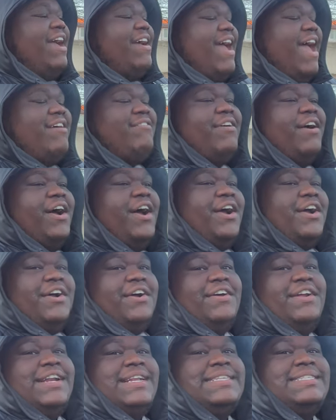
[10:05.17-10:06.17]
have
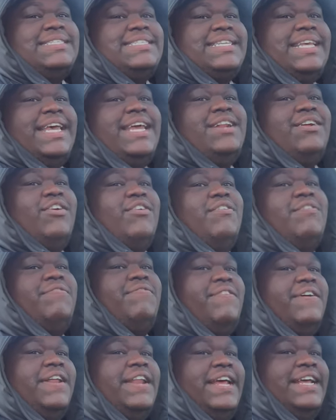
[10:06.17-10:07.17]
heard and seen on
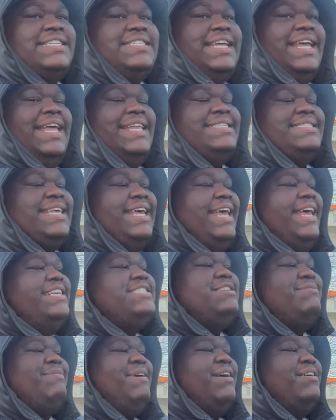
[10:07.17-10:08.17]
footage it
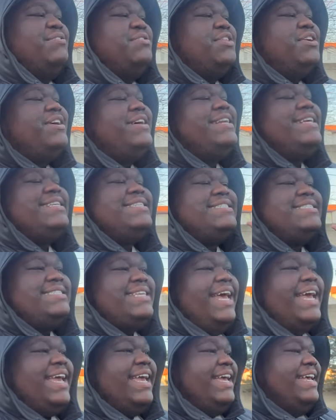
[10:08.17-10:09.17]
takes about thirty
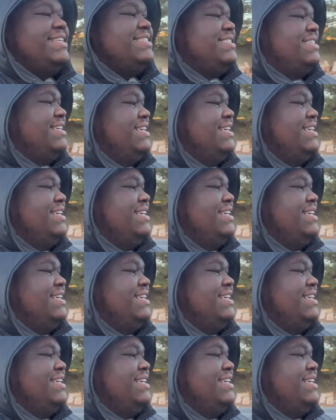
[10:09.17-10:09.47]
seconds